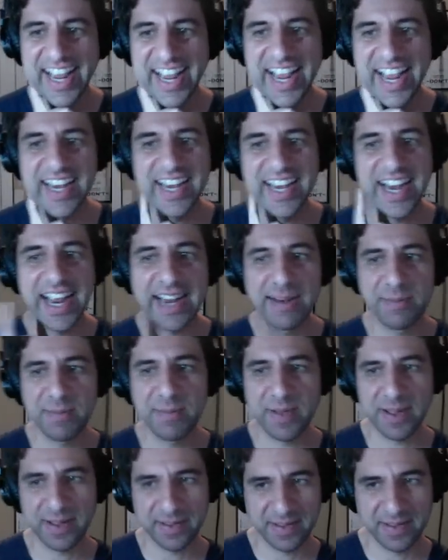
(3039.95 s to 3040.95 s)
And
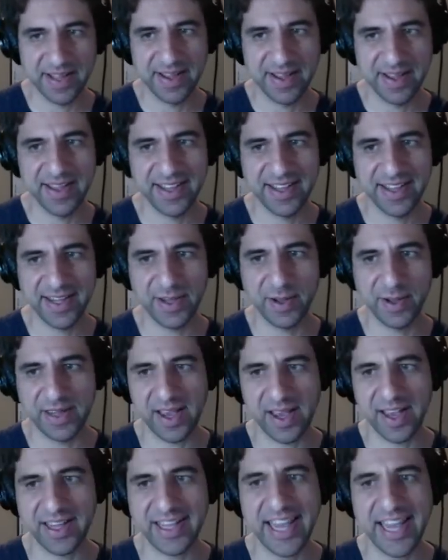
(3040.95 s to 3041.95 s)

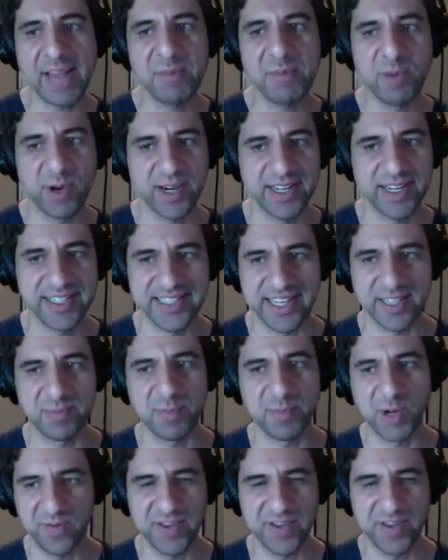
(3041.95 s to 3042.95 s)
the Kate Morgan says
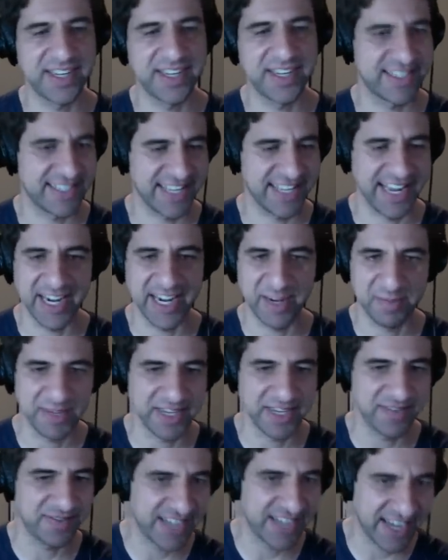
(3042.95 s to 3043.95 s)
perfect is the enemy
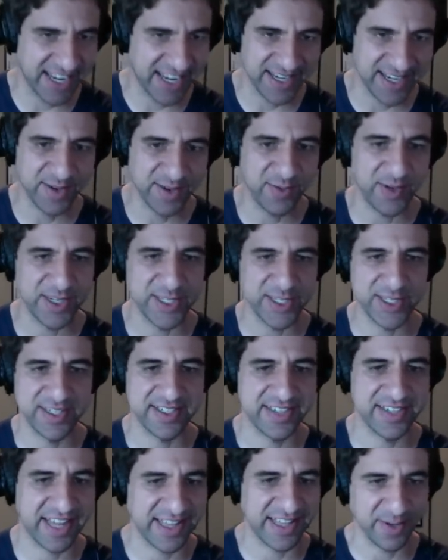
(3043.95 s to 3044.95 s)
of done,
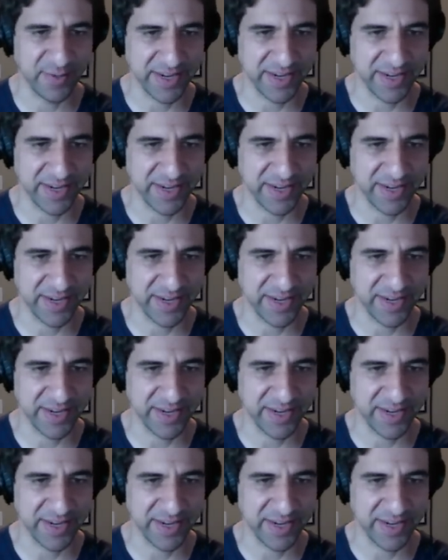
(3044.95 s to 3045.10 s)
which I think we've